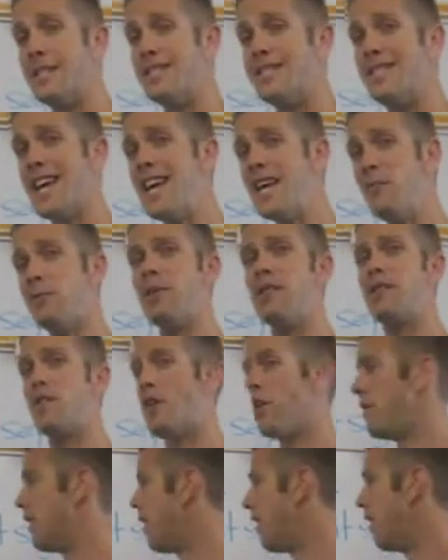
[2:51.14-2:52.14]
segments
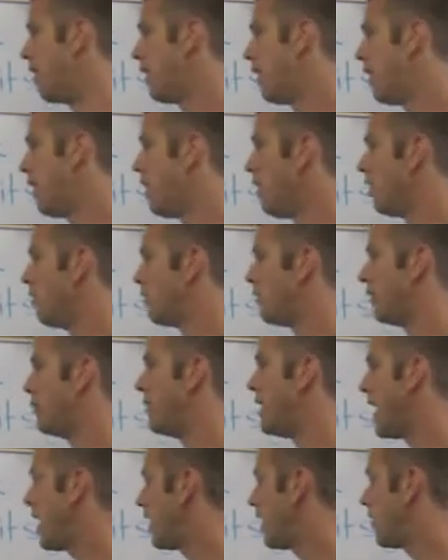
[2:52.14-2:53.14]
are there
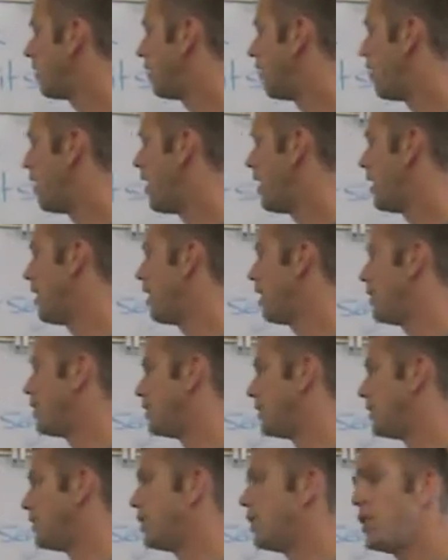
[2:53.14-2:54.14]
from -1
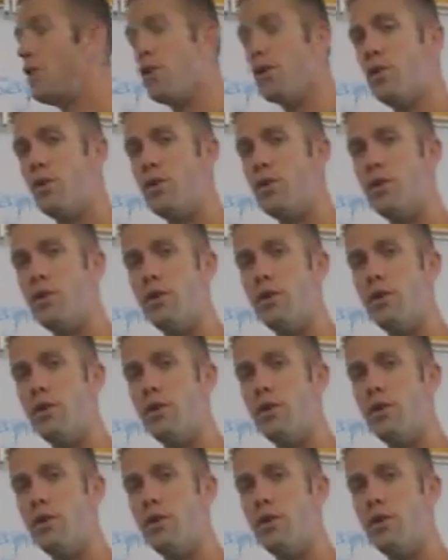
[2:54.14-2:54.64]
to 2,